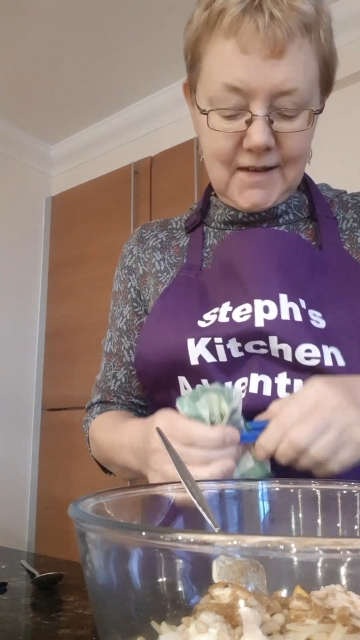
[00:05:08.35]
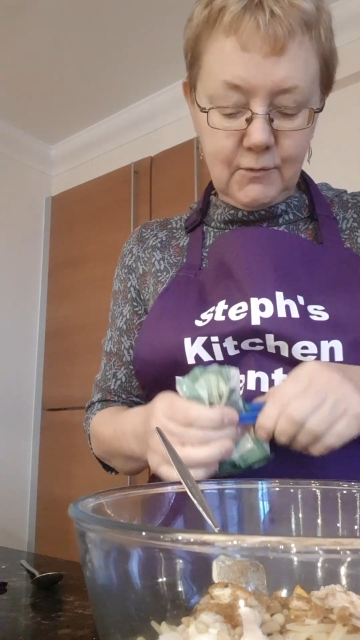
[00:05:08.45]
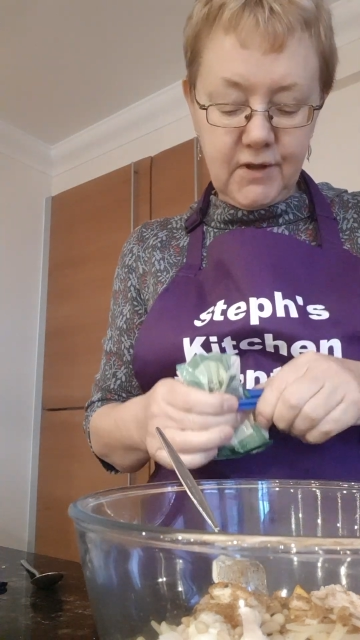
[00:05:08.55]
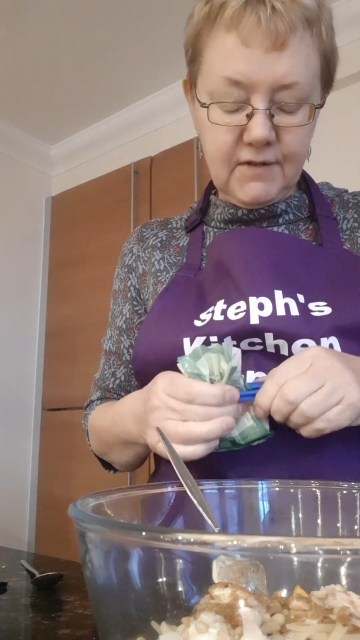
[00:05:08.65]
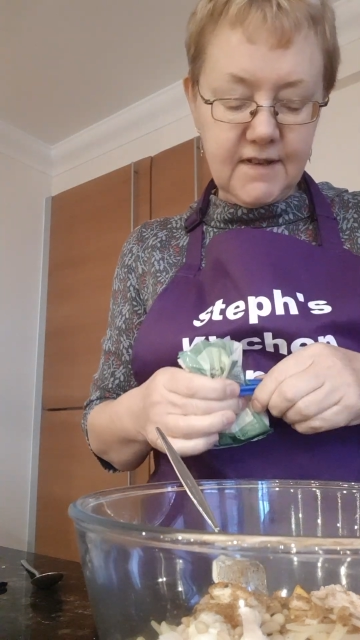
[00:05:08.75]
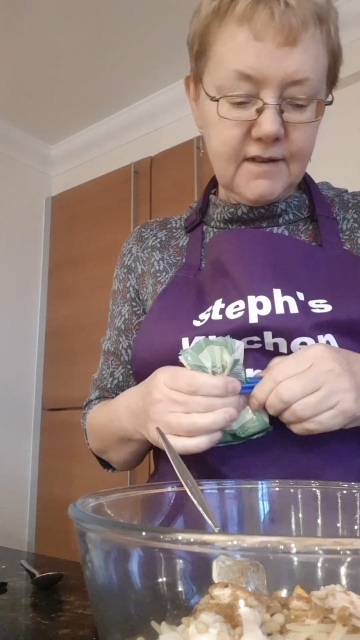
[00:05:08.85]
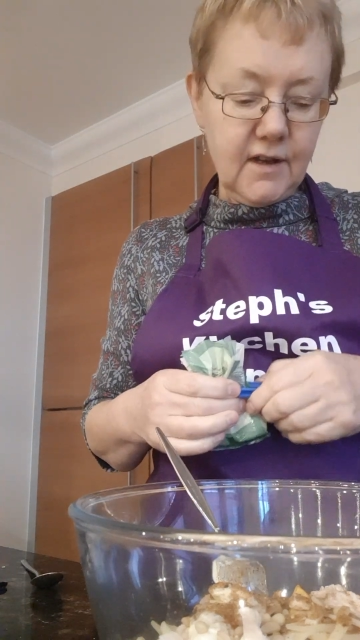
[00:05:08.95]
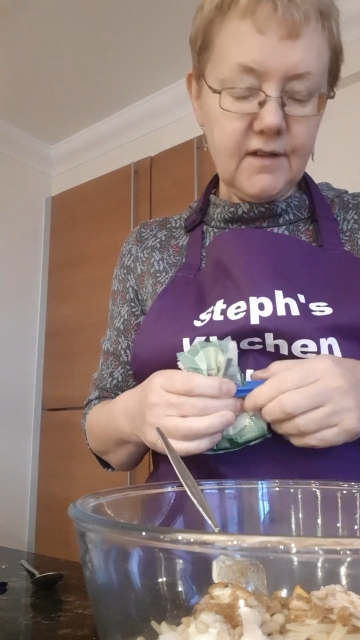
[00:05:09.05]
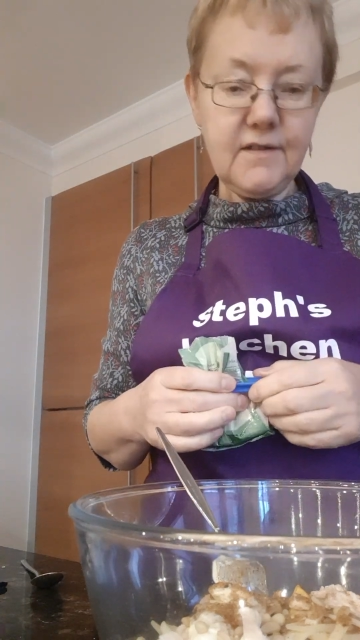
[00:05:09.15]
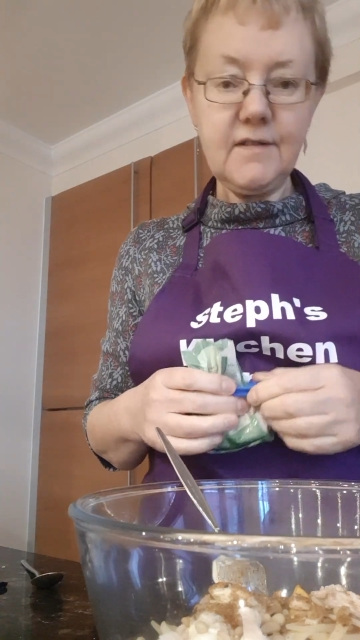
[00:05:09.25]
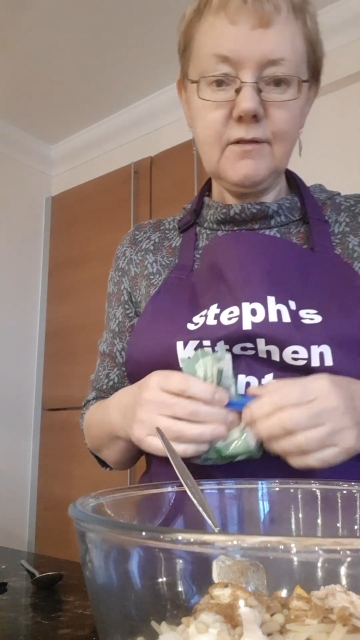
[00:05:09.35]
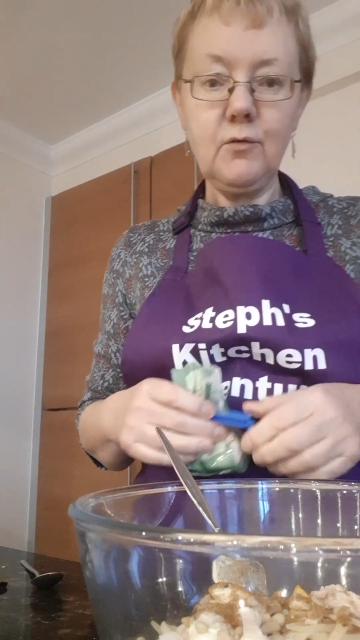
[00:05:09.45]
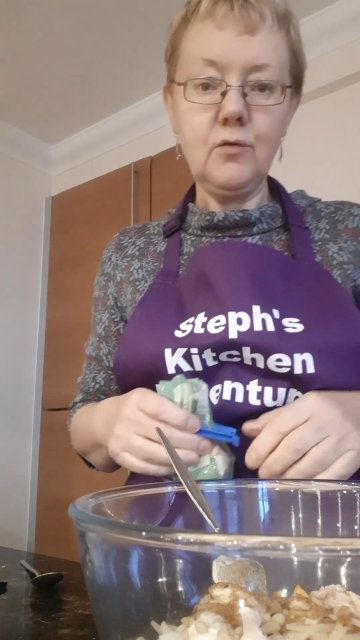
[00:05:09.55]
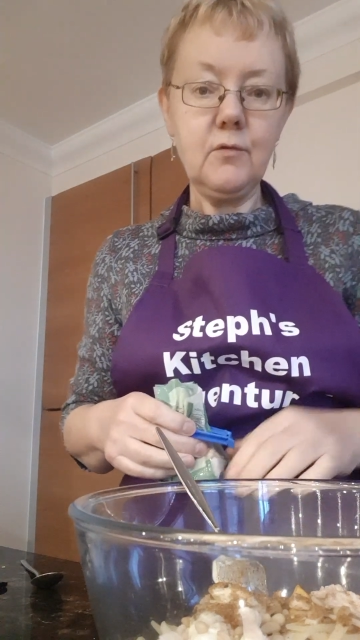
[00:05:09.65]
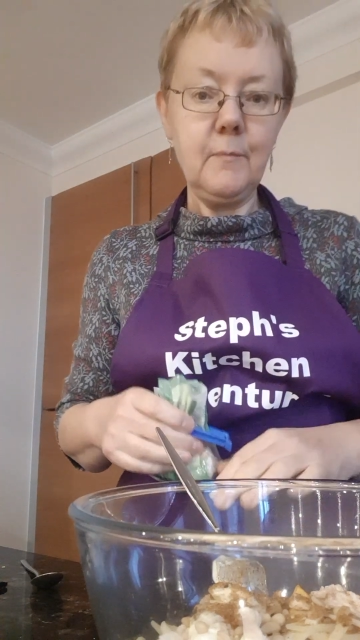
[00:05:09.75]
whether it's nuts
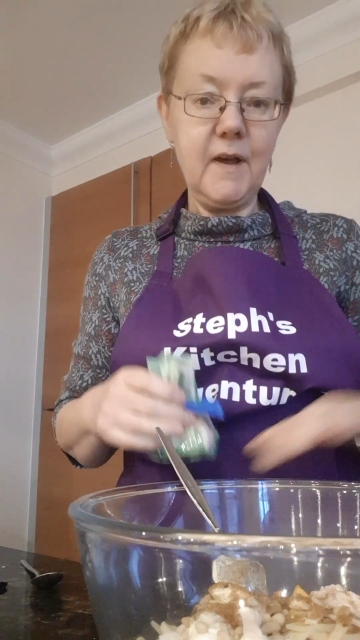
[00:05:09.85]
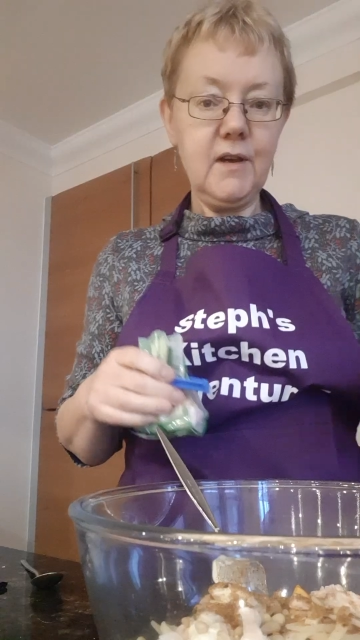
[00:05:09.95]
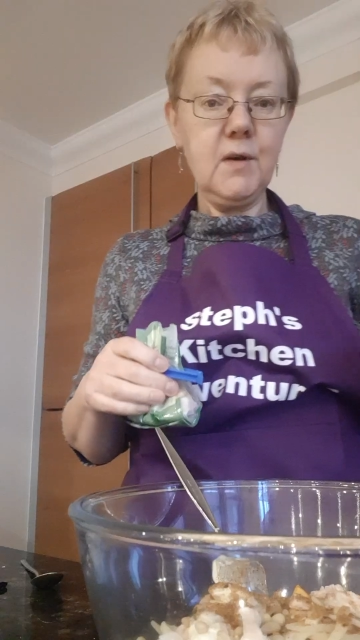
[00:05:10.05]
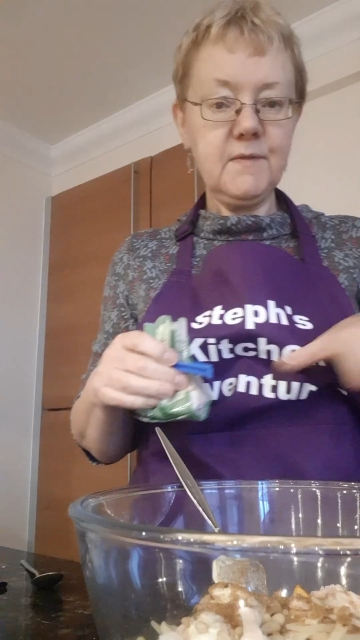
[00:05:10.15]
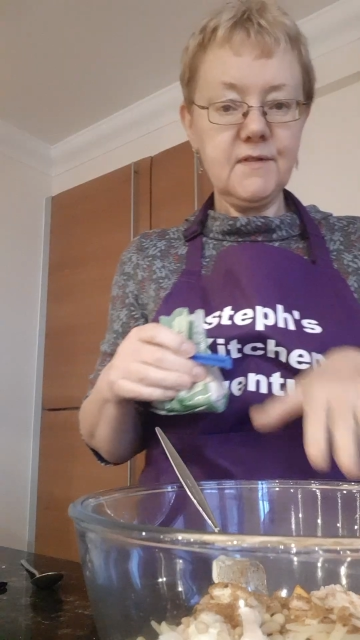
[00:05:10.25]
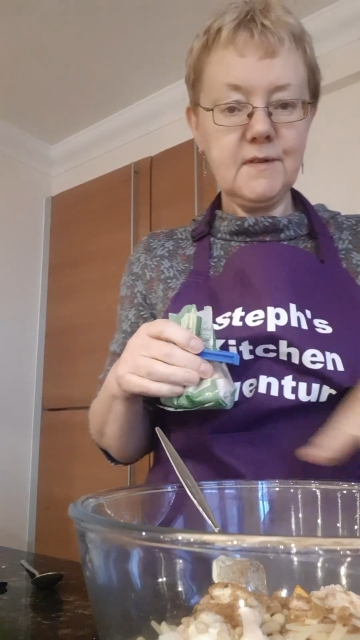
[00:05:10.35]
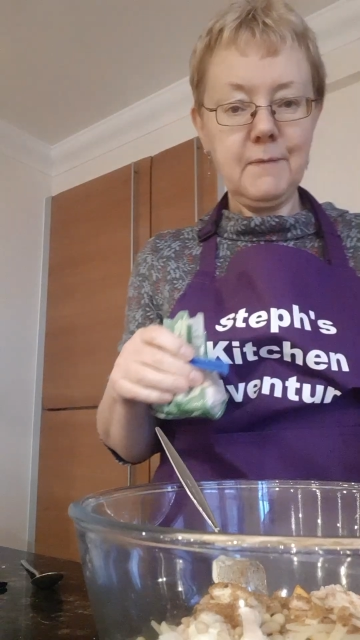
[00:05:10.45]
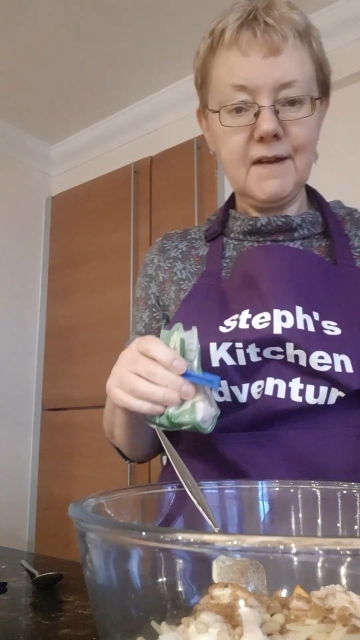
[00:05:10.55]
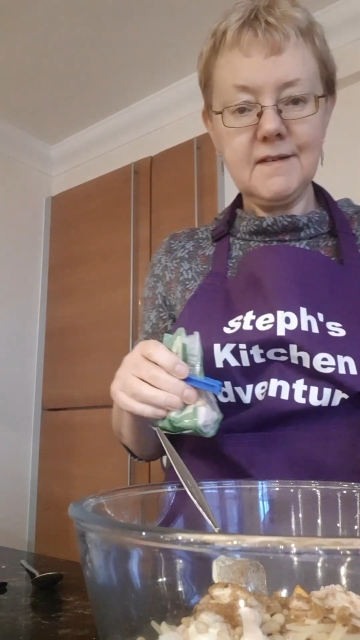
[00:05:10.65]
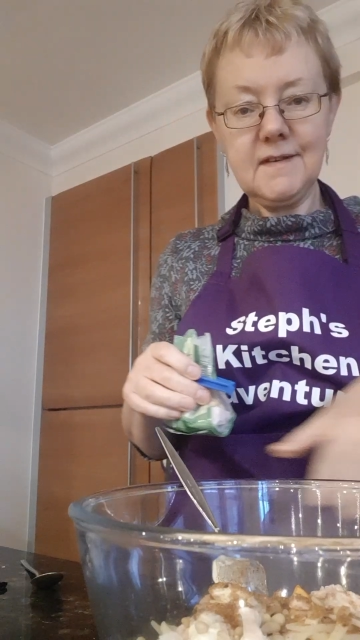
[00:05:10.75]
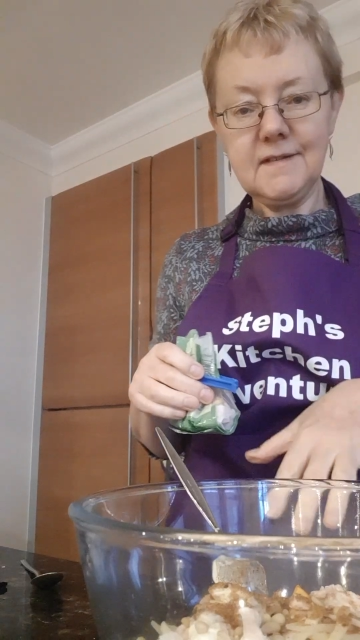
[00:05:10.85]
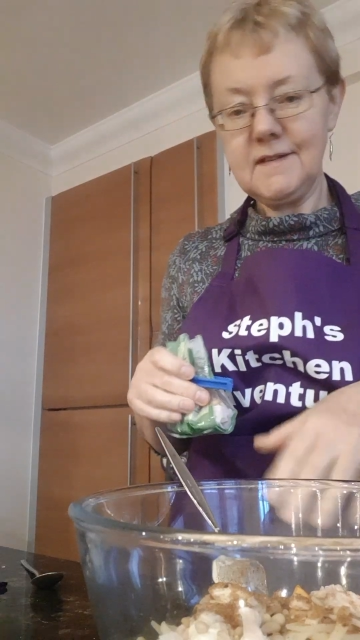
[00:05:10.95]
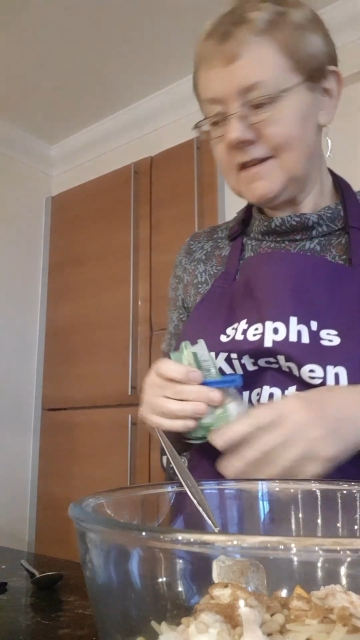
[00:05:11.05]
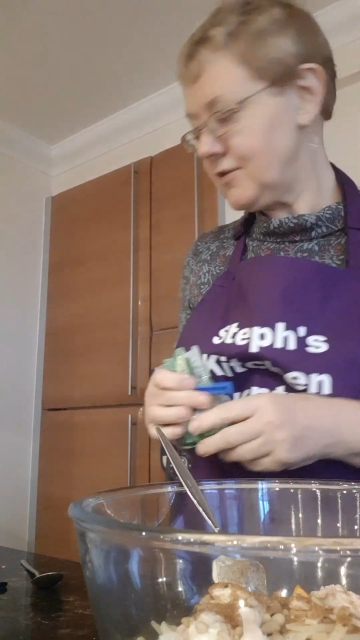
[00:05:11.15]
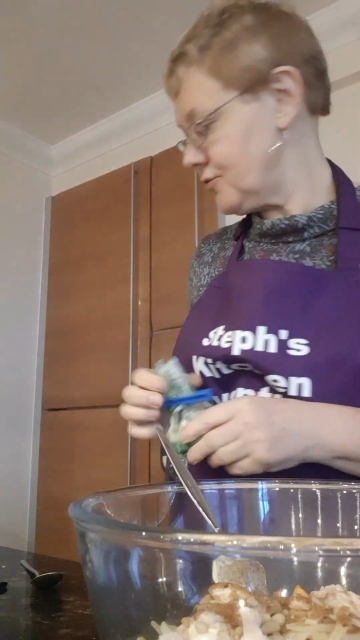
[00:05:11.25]
or my herbs and spices
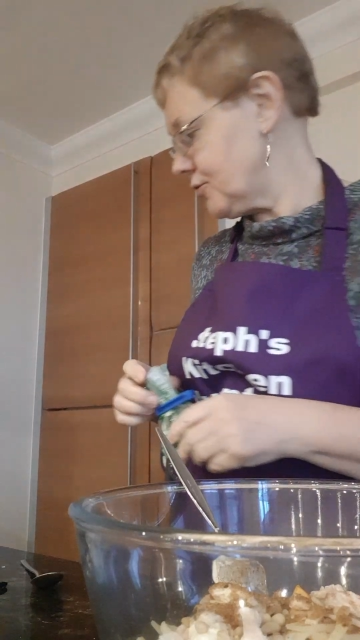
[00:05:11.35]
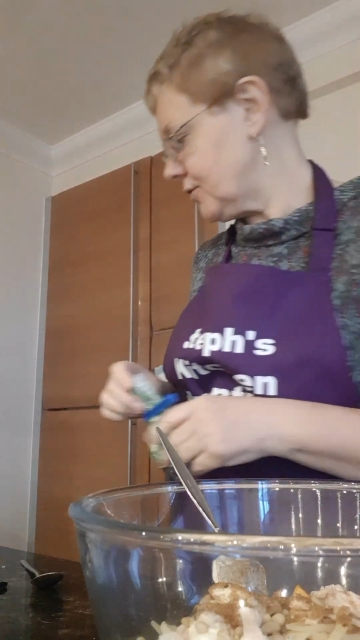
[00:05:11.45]
in this drawer